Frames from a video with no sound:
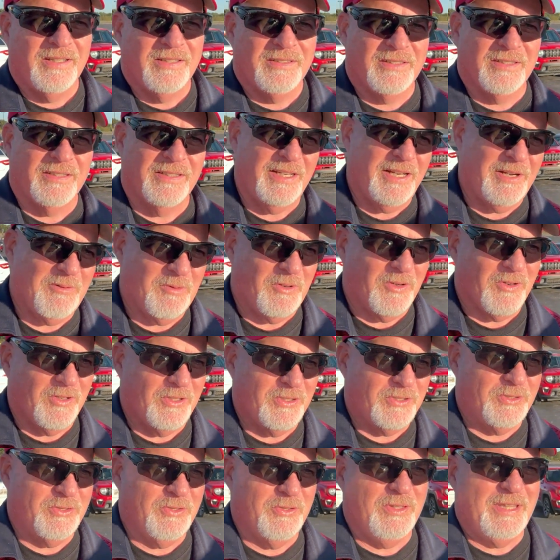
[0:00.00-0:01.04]
Today we're
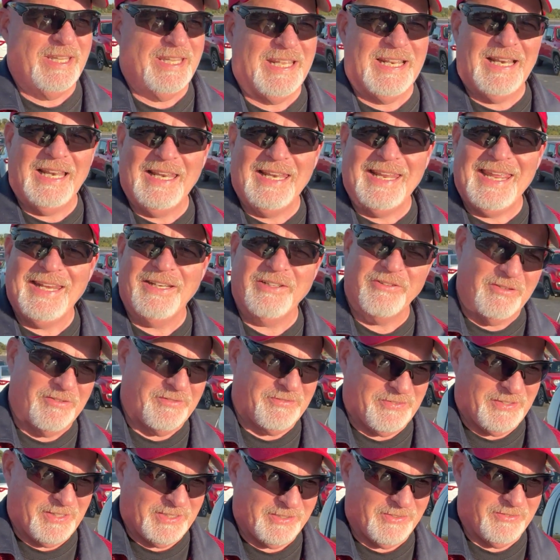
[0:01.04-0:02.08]
going to the Lantern
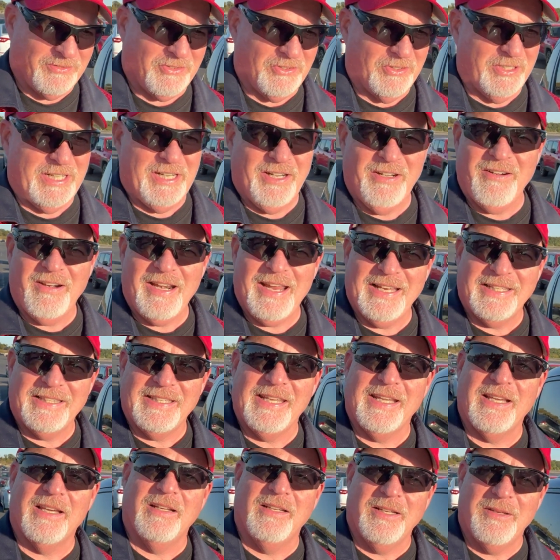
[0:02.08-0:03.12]
Festival here at
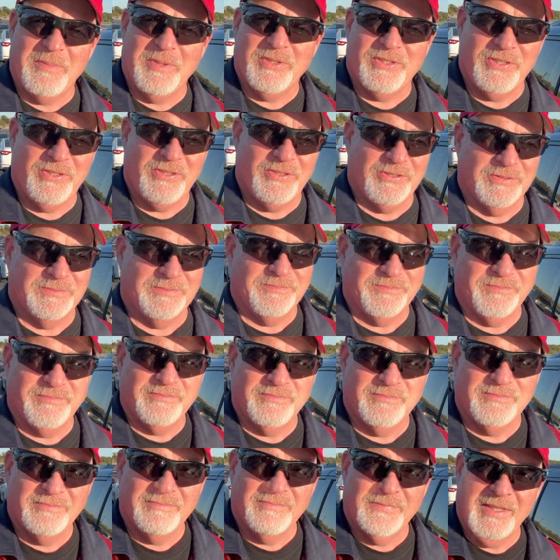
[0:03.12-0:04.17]
the Columbus Zoo.
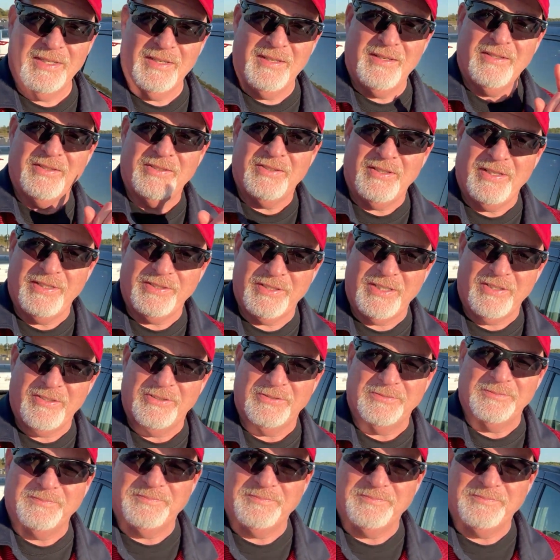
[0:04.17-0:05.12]
So let's go.